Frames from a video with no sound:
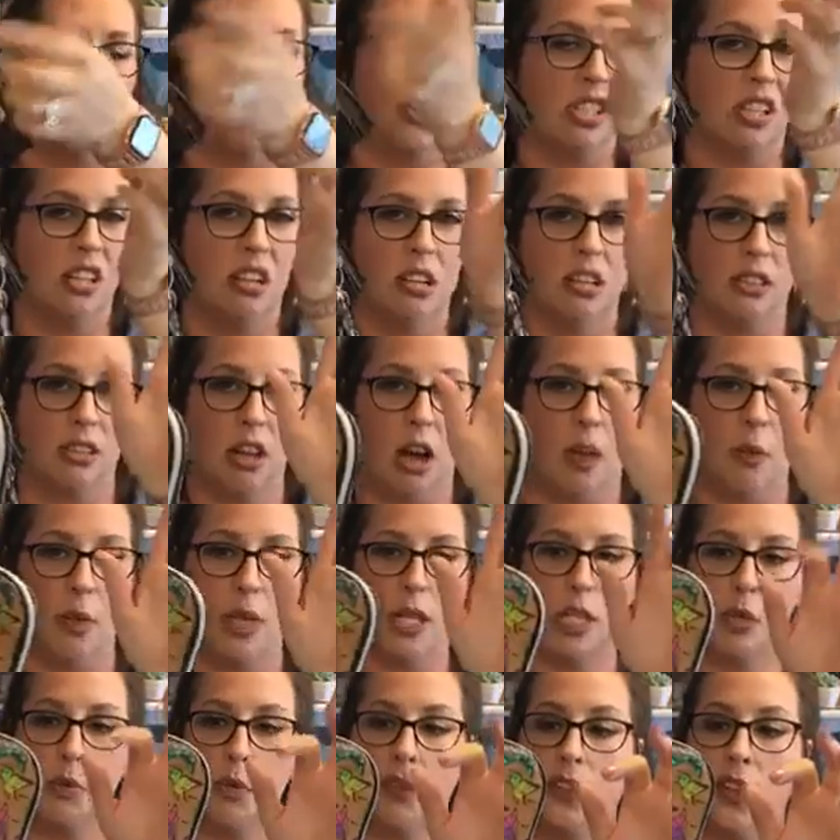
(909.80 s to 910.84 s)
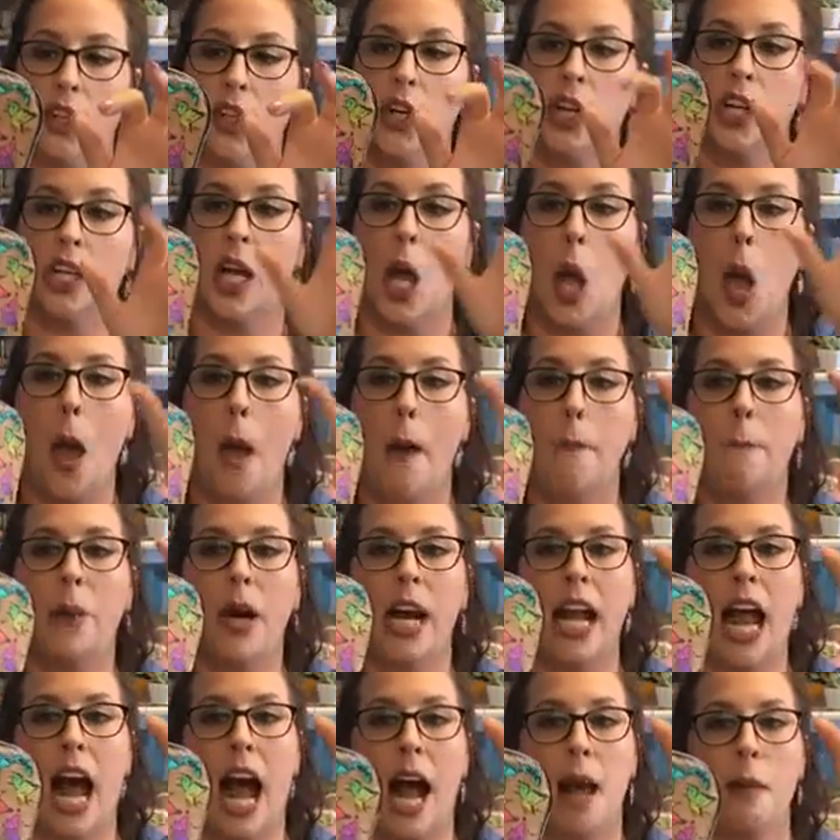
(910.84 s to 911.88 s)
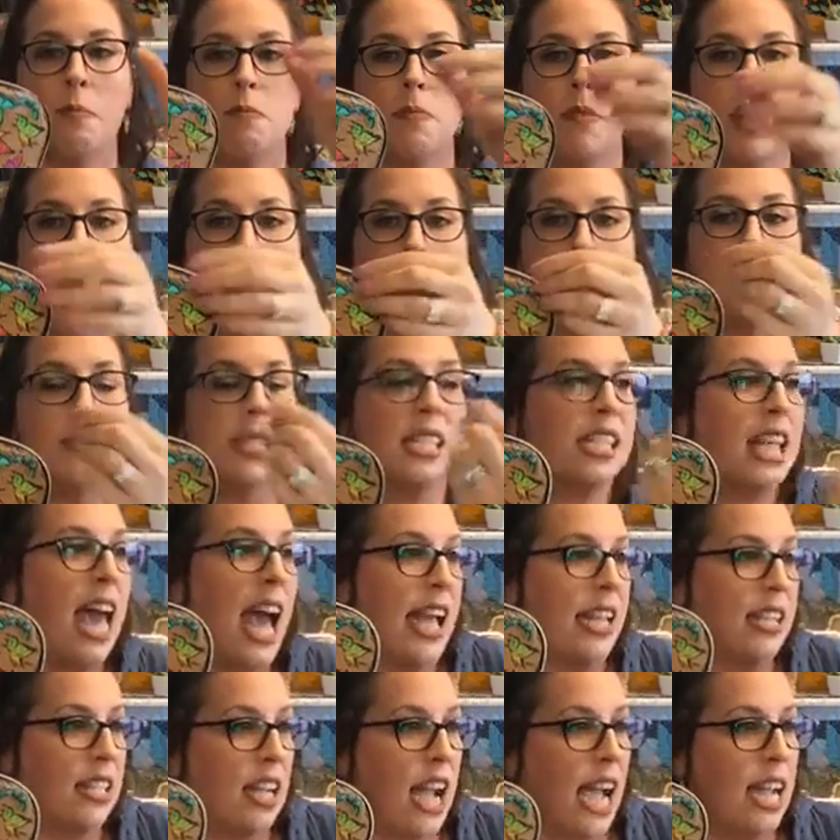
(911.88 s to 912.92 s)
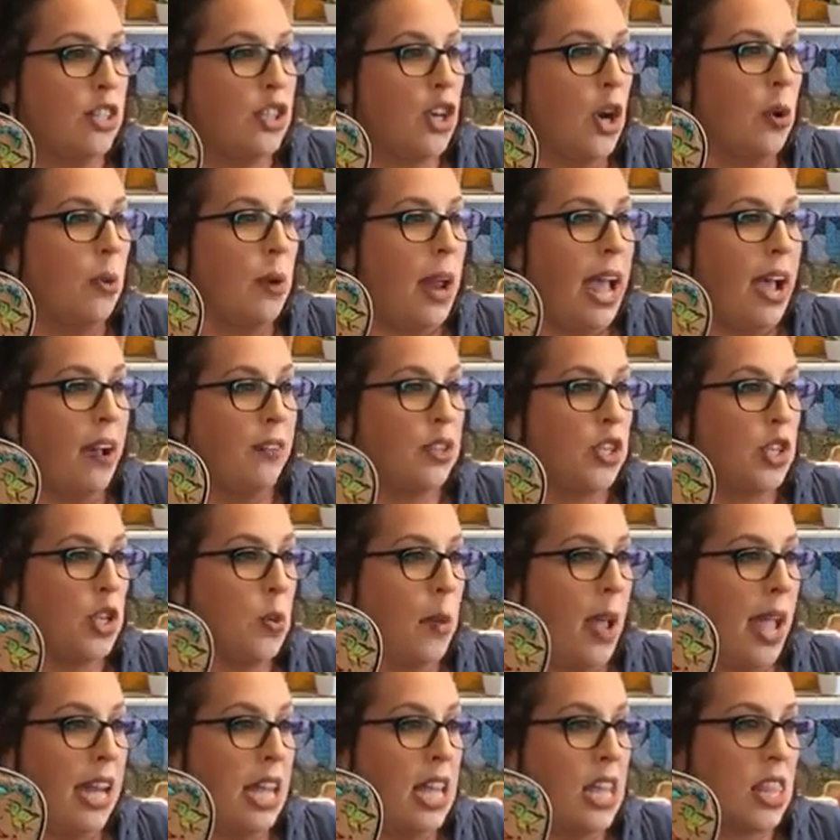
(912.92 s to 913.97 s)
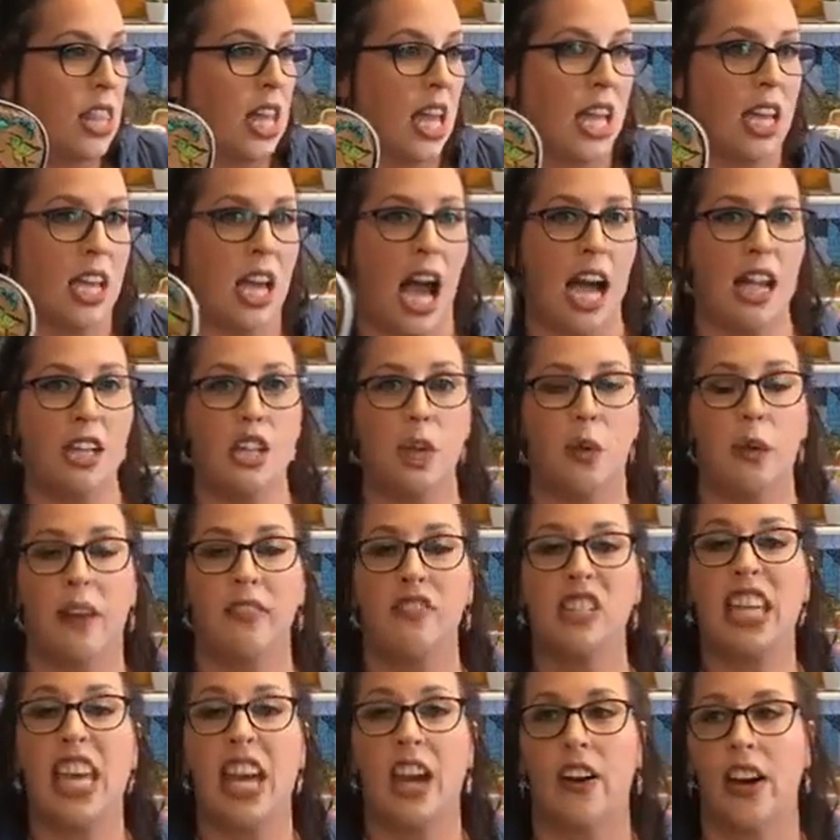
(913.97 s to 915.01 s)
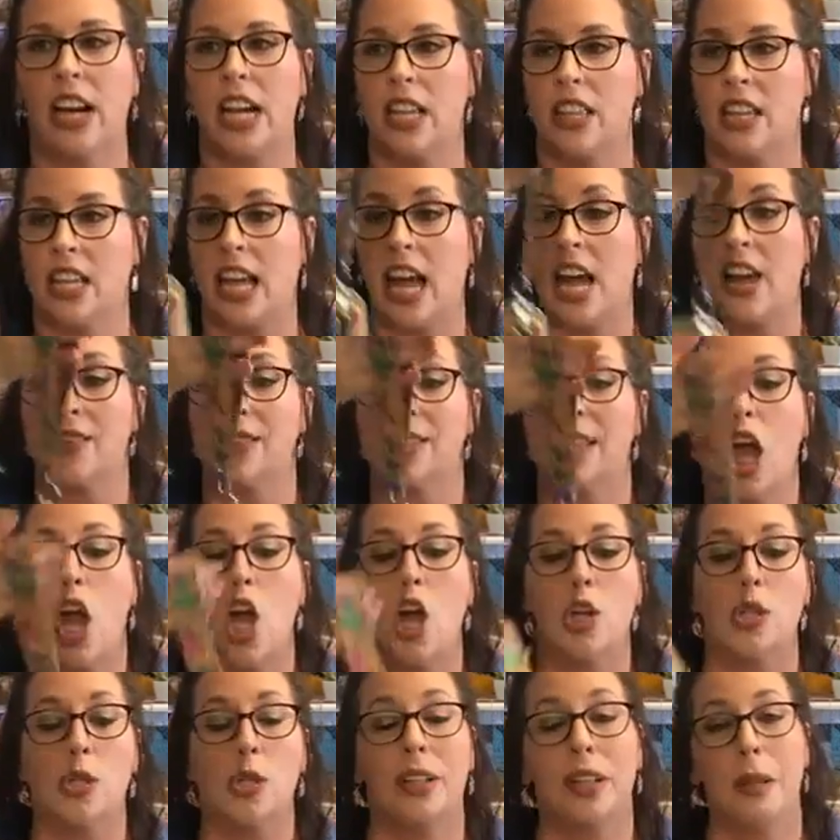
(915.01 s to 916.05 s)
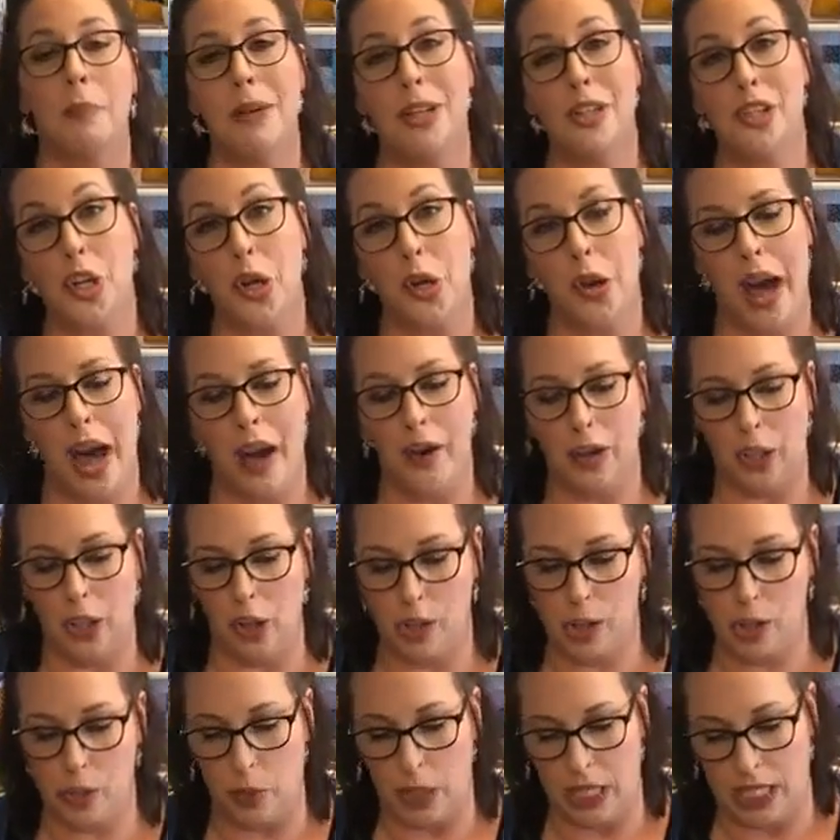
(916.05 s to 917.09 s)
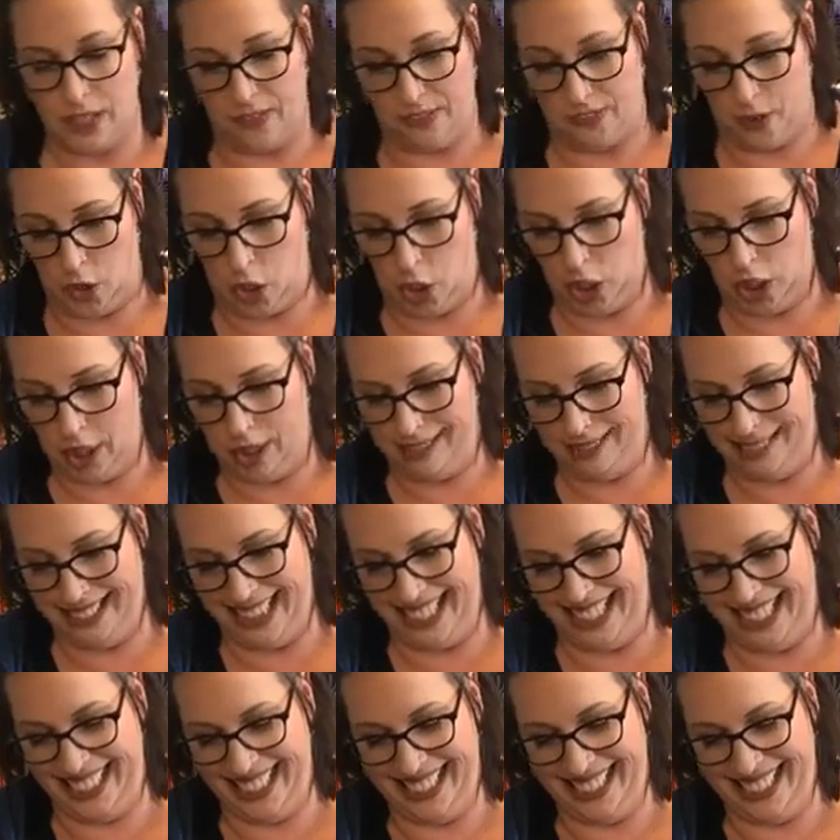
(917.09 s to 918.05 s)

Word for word: because they're just hooked on with a swivel hook, but I'm, I'm set. I don't have to do anything. I don't have to carry anything else. So let me show you how it looks when it's full.